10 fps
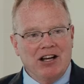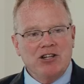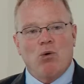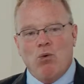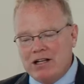
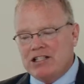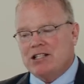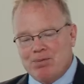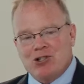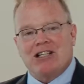what's the
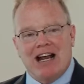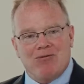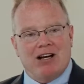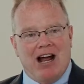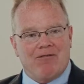percent
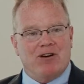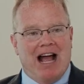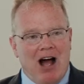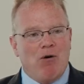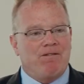recovery?
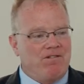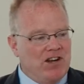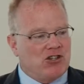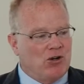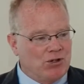How
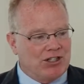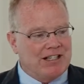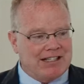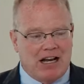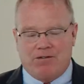efficient was
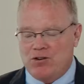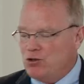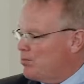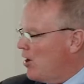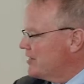this
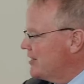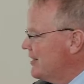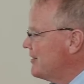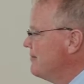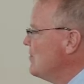centrifuge
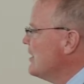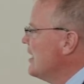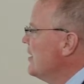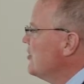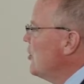process?
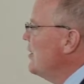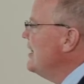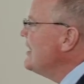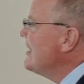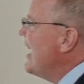So in
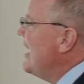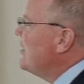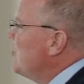this case,